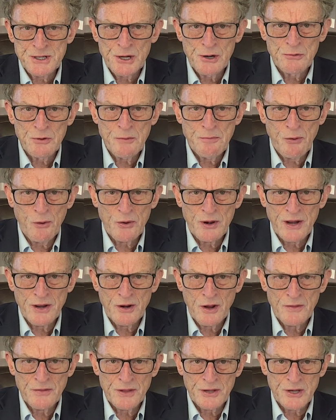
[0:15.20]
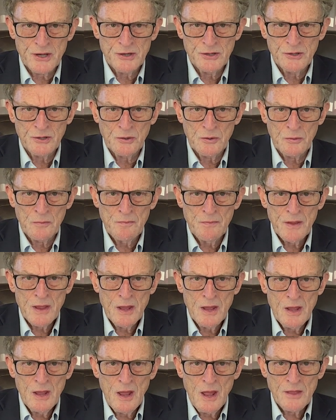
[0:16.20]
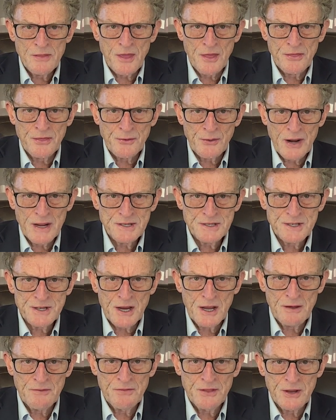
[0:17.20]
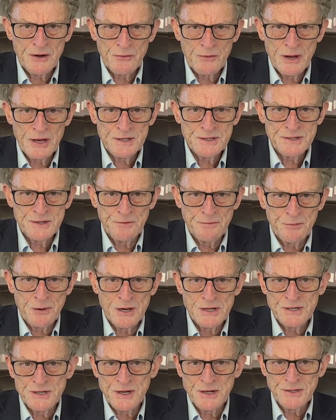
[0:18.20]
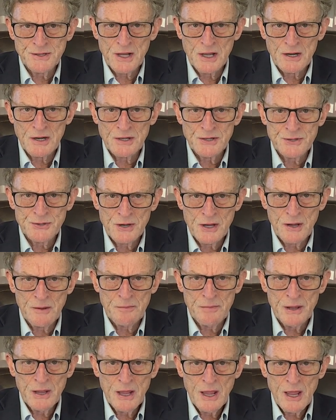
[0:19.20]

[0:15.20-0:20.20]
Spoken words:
reporting on the coup. The threats of the arrest of President Donald Trump